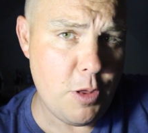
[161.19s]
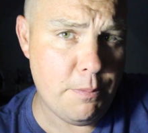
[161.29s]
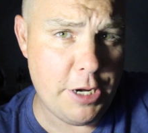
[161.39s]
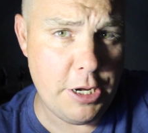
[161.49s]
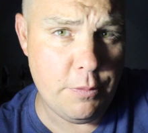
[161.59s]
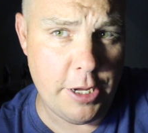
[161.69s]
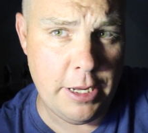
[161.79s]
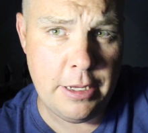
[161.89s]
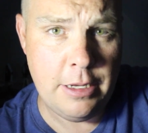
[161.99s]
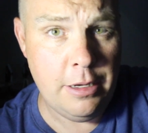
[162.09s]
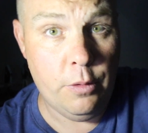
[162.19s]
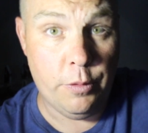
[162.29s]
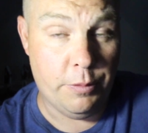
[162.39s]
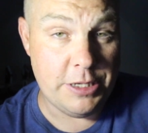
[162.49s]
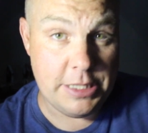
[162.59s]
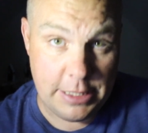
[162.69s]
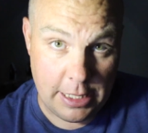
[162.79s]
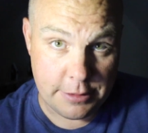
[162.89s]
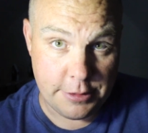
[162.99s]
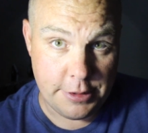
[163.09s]
But anyway, we went to the
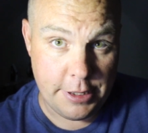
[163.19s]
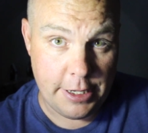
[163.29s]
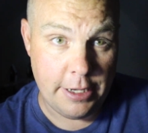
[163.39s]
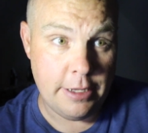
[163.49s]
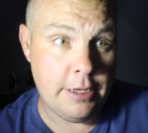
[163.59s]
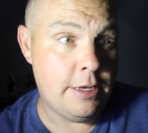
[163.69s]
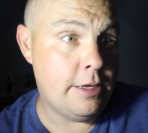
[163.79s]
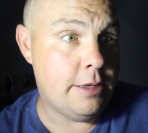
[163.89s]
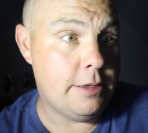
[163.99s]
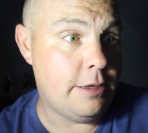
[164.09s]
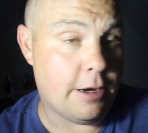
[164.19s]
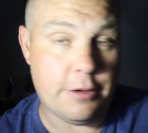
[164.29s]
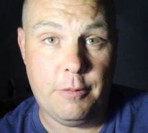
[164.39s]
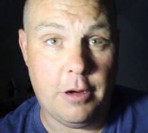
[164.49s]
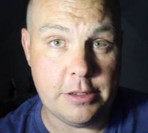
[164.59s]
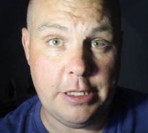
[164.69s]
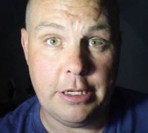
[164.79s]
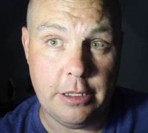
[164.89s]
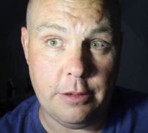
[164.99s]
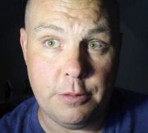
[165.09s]
doctor today. Doctor walks in
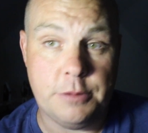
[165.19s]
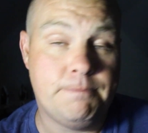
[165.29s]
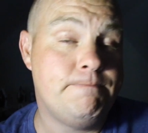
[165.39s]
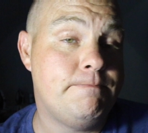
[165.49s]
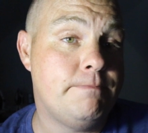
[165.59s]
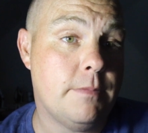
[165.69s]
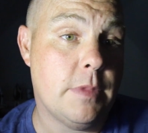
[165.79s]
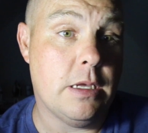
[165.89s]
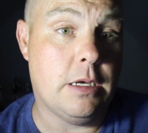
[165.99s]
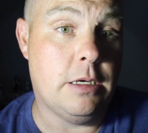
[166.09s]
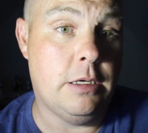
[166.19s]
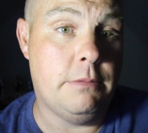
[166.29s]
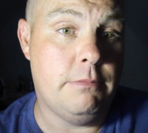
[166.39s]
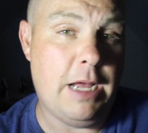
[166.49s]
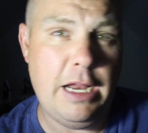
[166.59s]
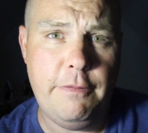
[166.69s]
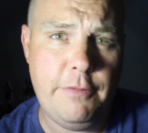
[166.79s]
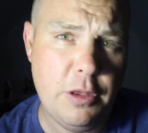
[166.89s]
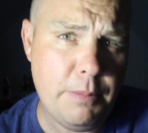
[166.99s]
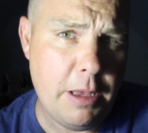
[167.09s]
and goes, um, how do you
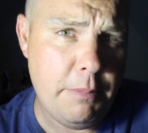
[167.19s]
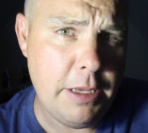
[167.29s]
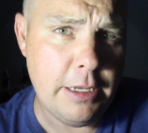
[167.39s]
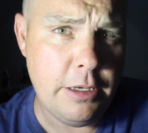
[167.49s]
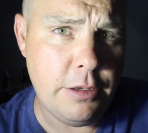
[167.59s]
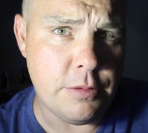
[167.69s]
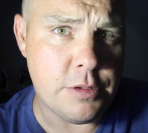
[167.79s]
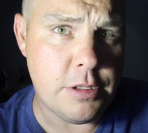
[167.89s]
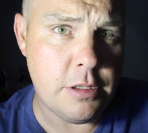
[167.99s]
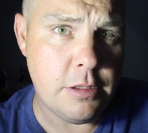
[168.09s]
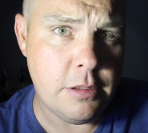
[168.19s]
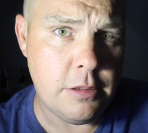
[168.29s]
feel about being induced?